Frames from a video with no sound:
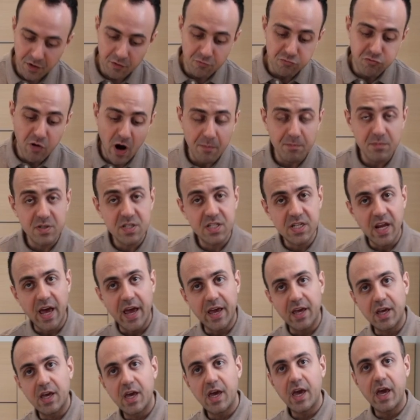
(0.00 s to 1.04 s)
rump
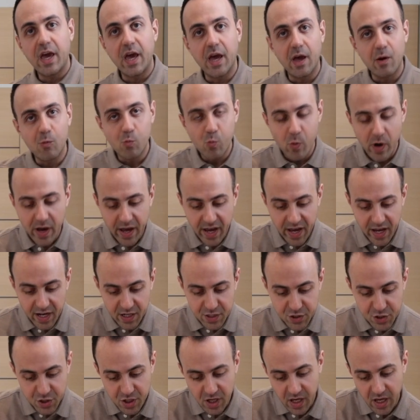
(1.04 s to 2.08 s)
steak here,
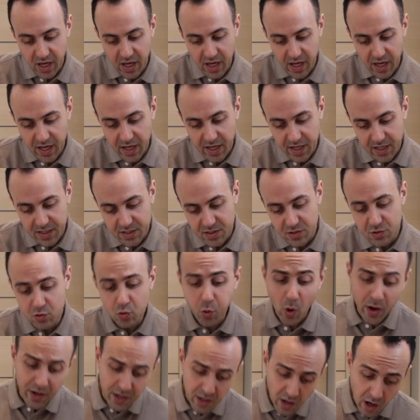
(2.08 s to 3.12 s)
which is
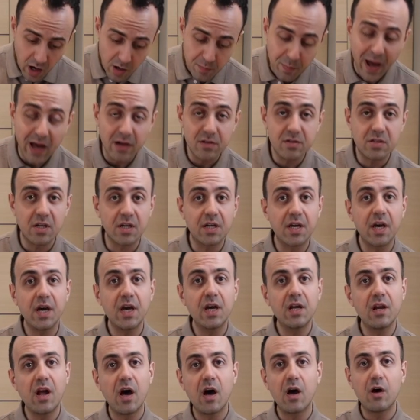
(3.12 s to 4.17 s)
£29 a
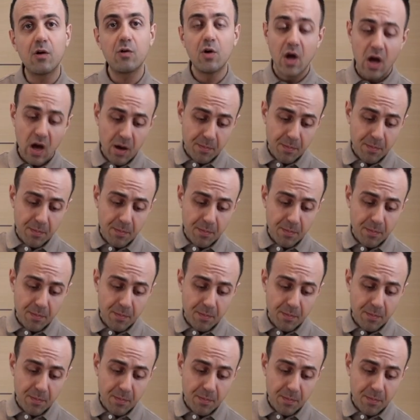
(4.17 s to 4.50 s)
kilo,